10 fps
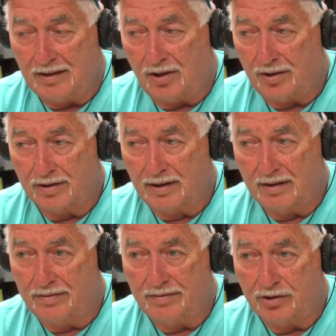all
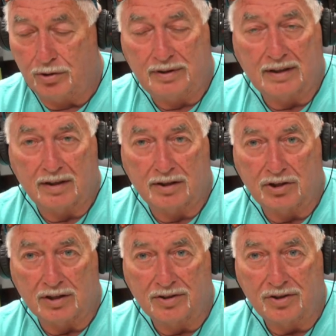the due
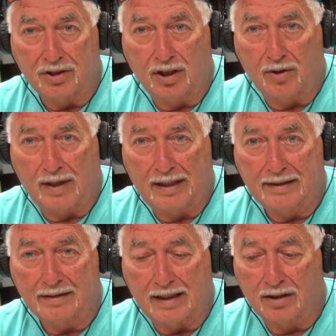diligence.
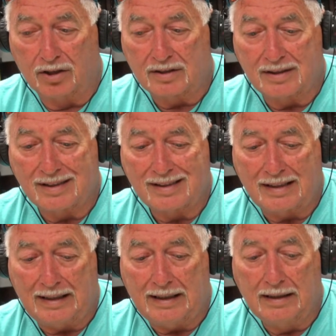I looked to
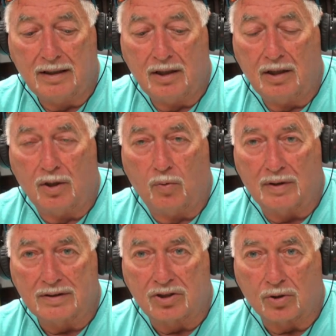see
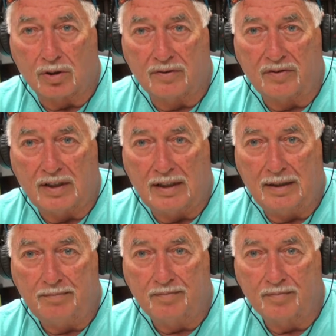what sort
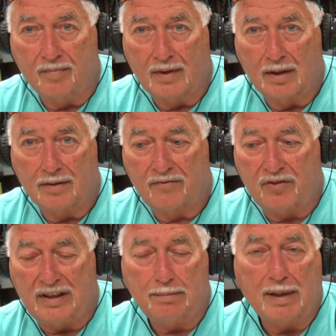of
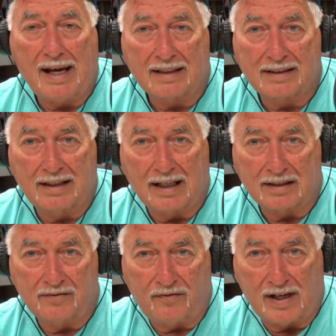feedback that I
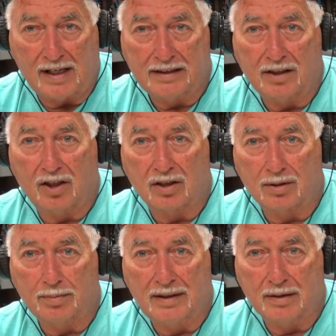could find on
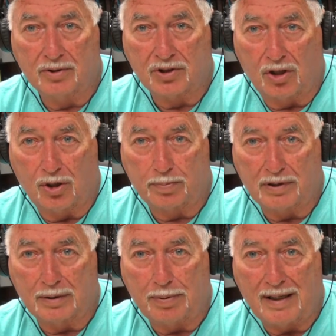them, and it was all
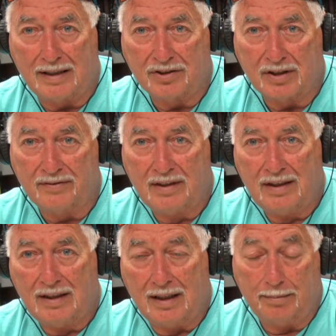pretty positive.
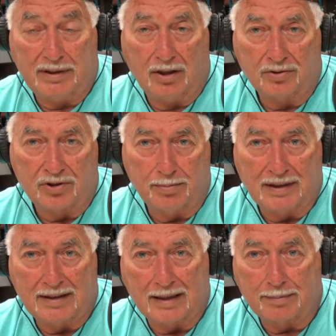Unbeknownst to
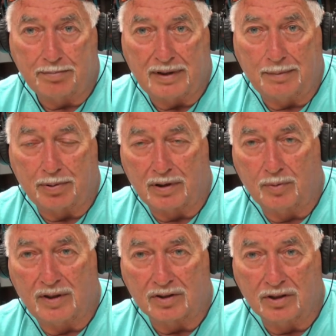me, they pretty
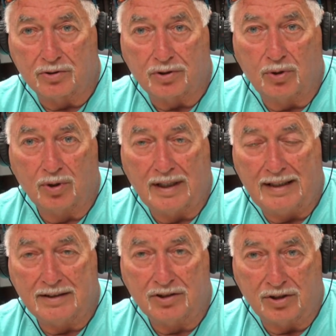well control
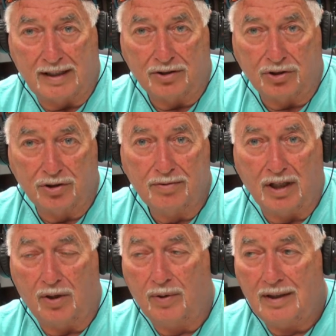that, as you
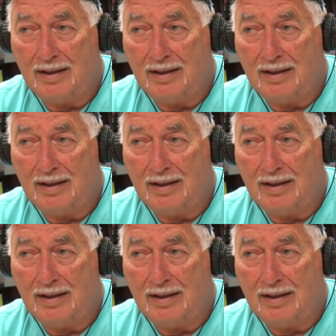know.